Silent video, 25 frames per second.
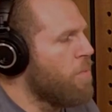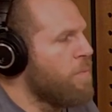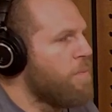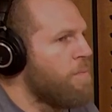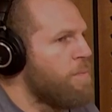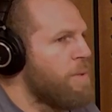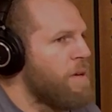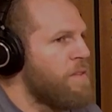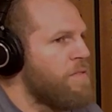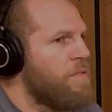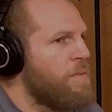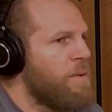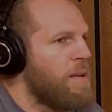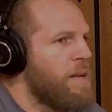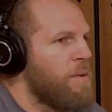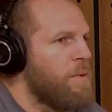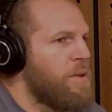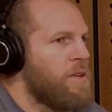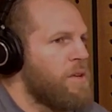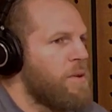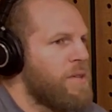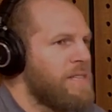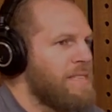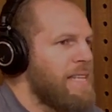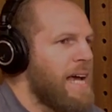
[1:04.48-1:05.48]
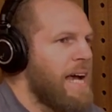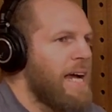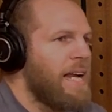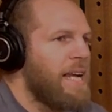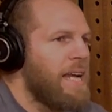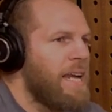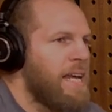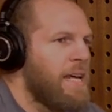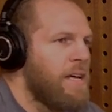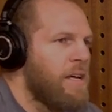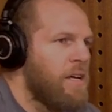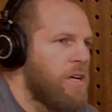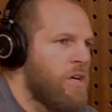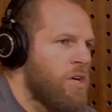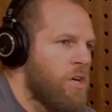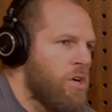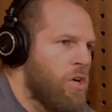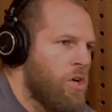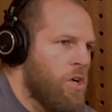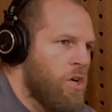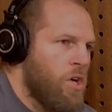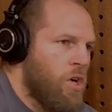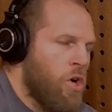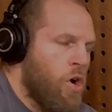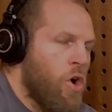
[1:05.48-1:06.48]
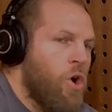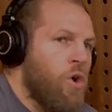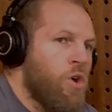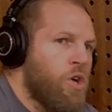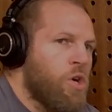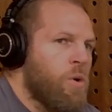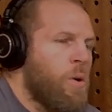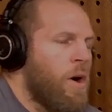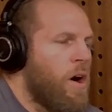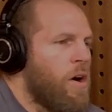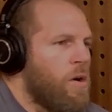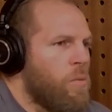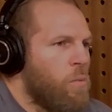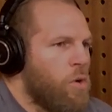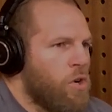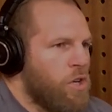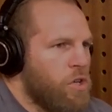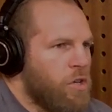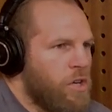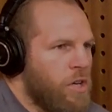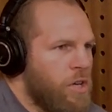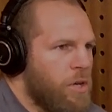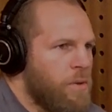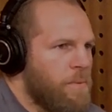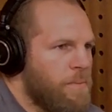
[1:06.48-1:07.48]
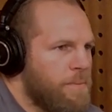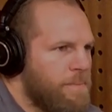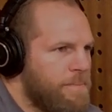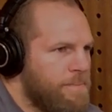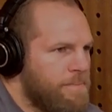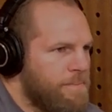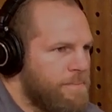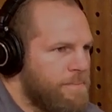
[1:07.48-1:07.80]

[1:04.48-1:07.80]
might not be familiar with you exactly who you are and what you do?